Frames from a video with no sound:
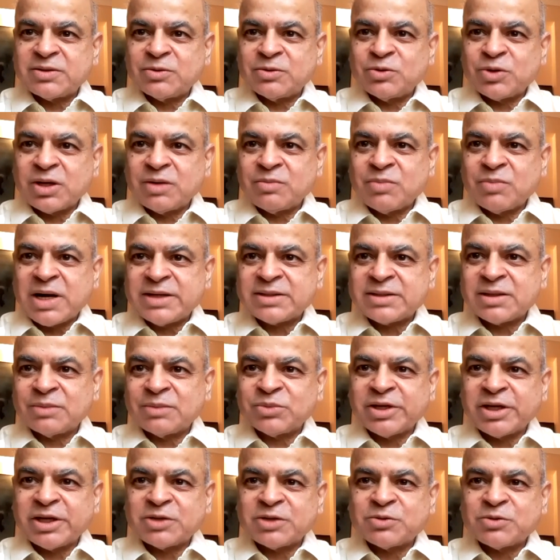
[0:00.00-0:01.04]
you can buy some
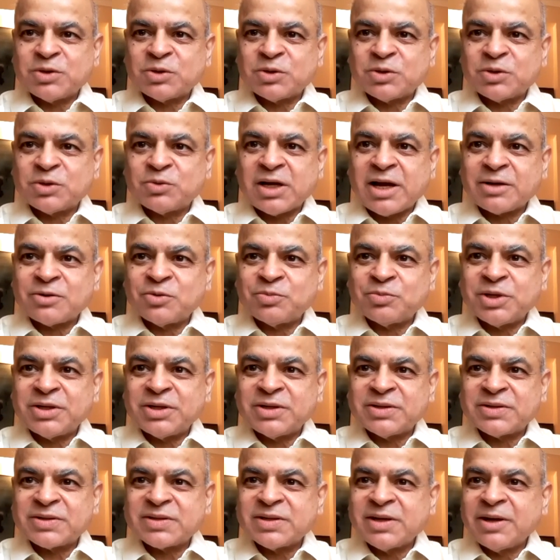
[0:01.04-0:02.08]
things with 1 lakh
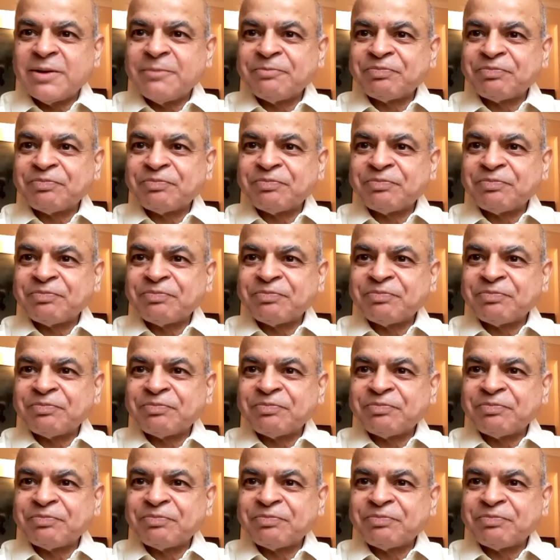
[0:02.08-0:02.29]
rupees.